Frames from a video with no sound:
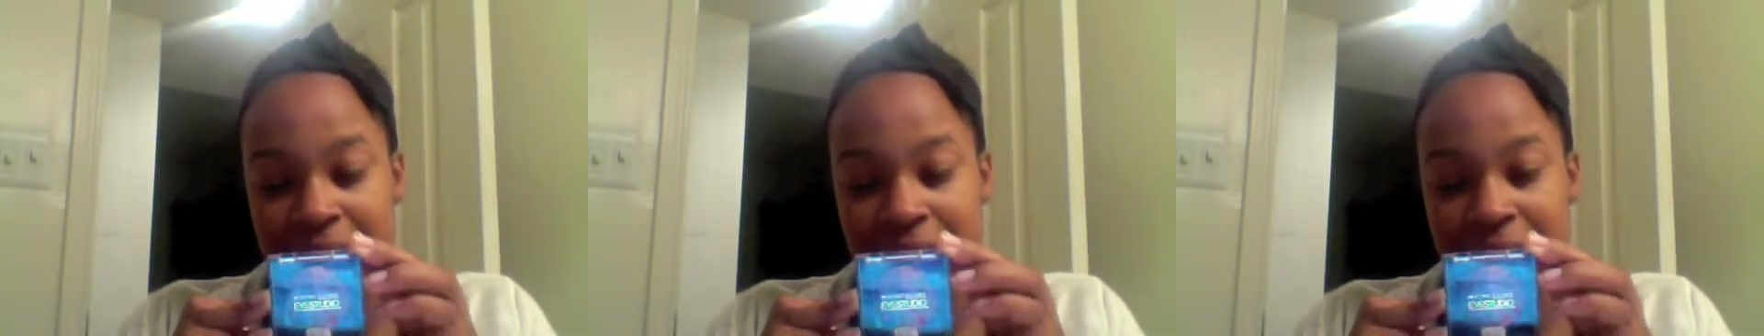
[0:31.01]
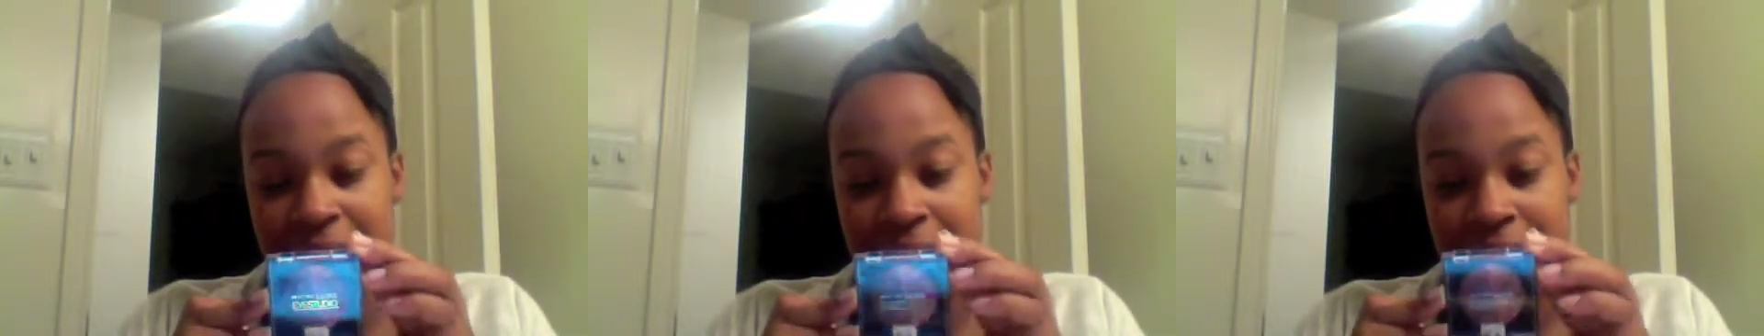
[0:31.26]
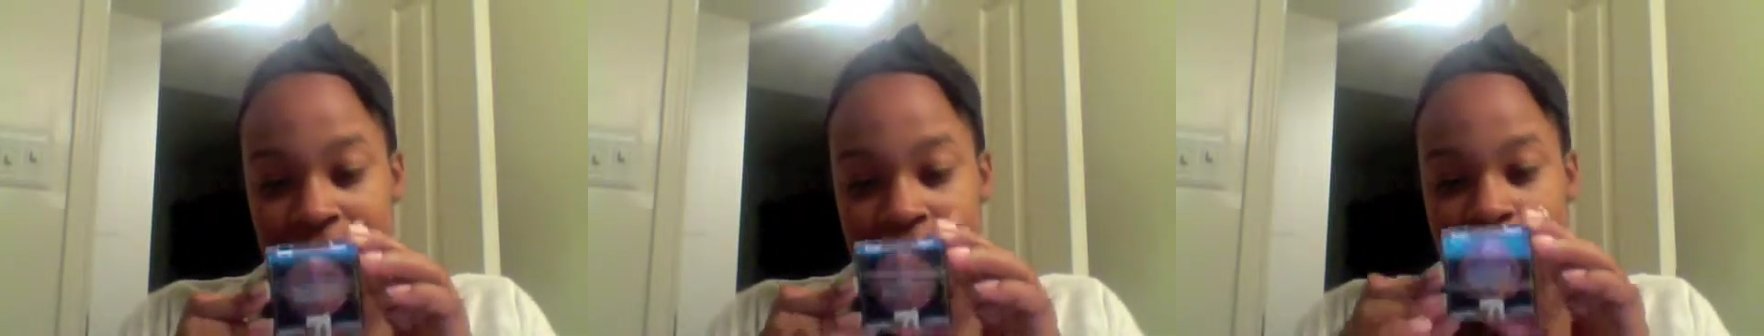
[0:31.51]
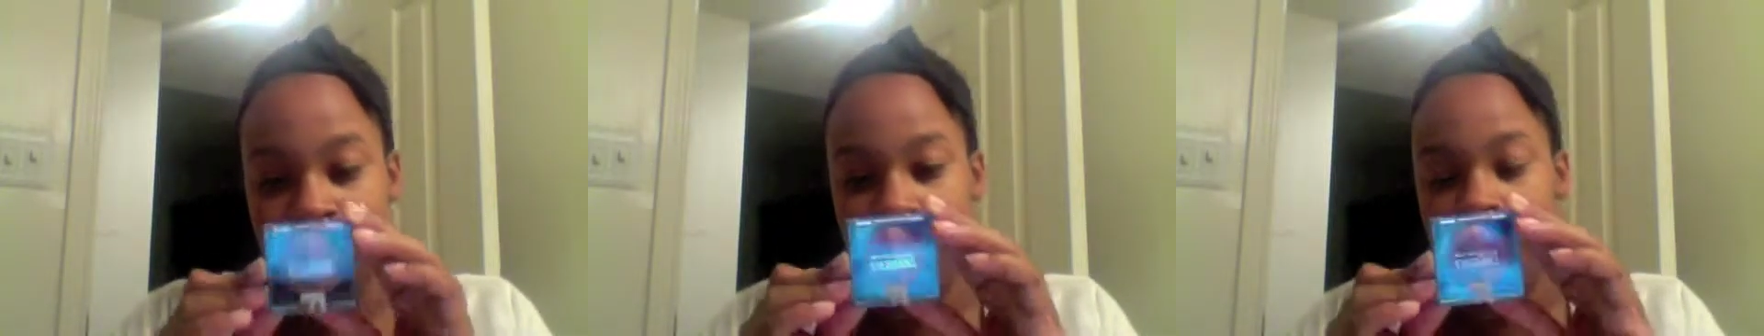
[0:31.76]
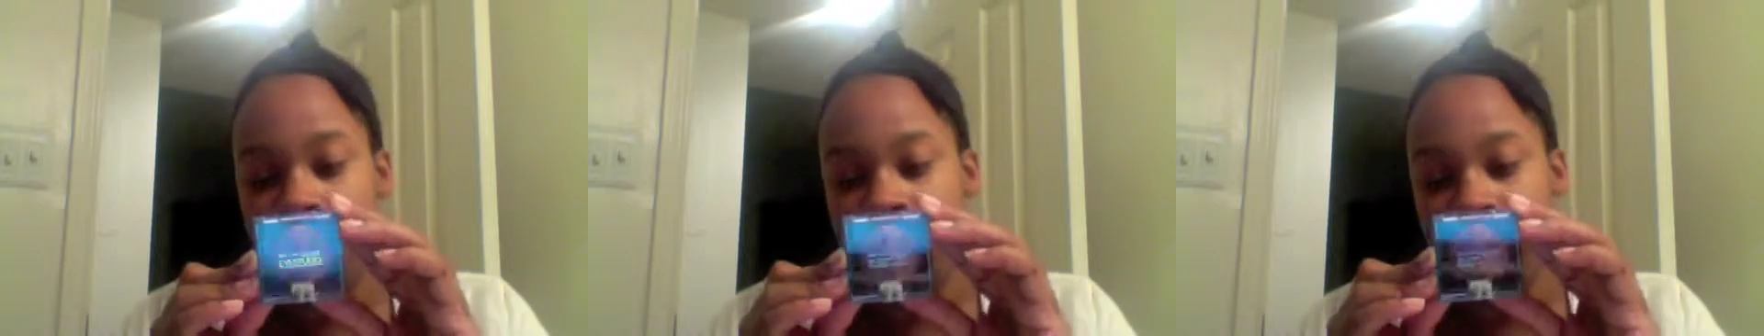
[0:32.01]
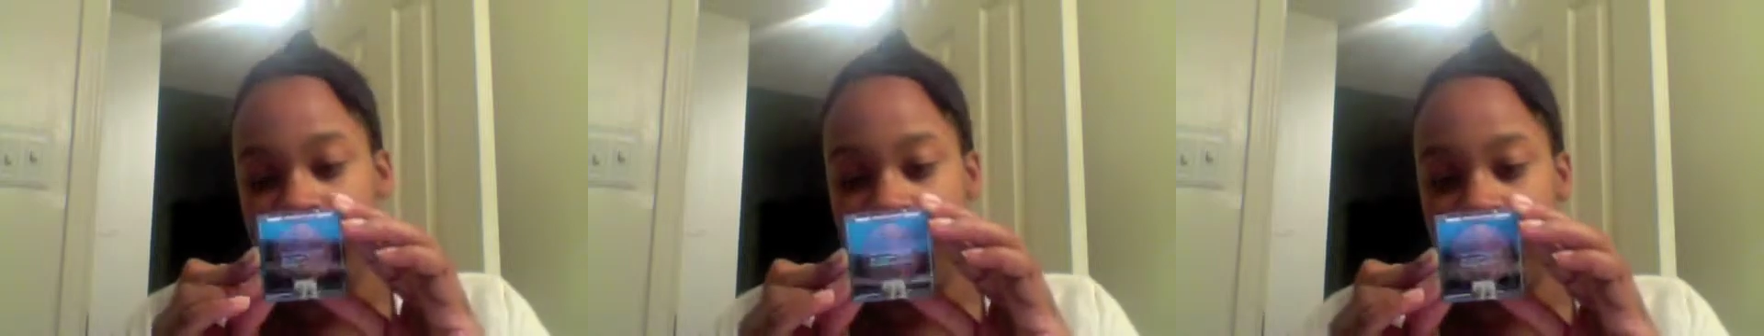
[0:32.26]
I saw this and that
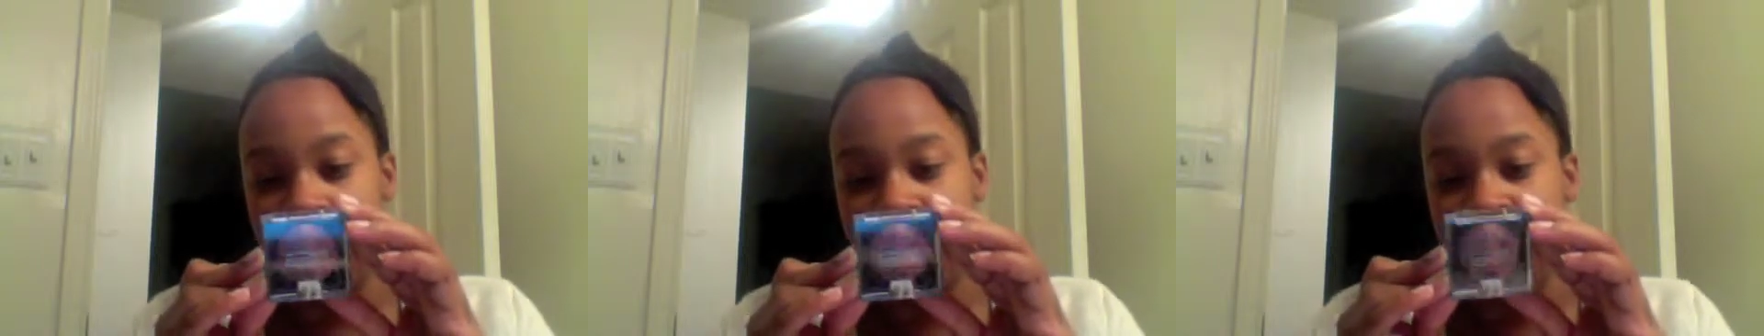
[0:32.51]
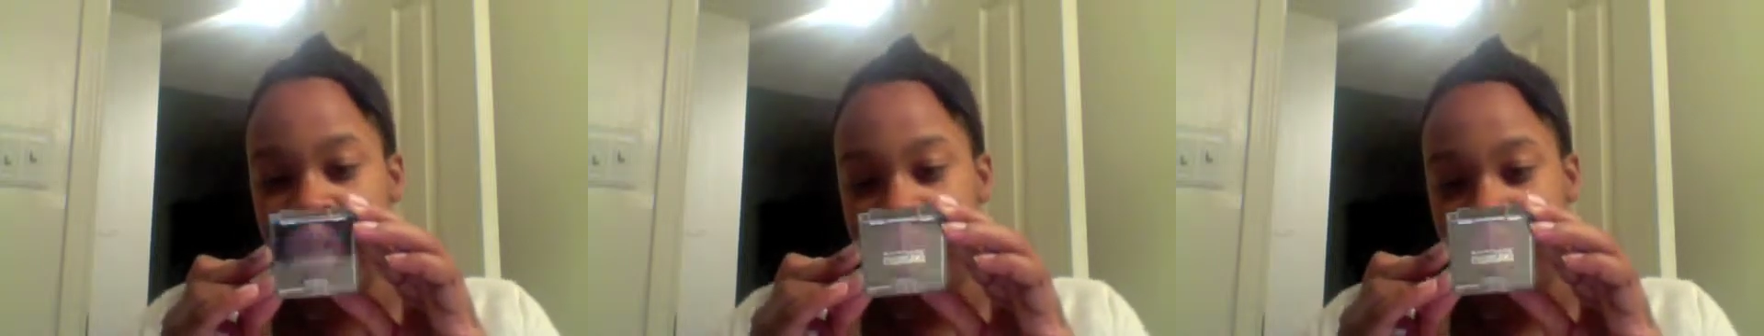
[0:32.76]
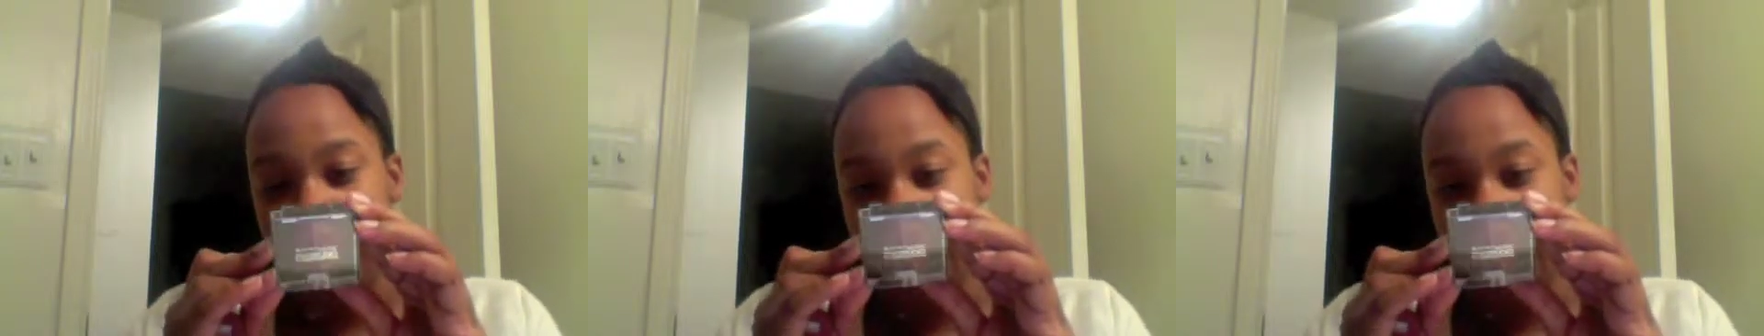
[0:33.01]
was really great.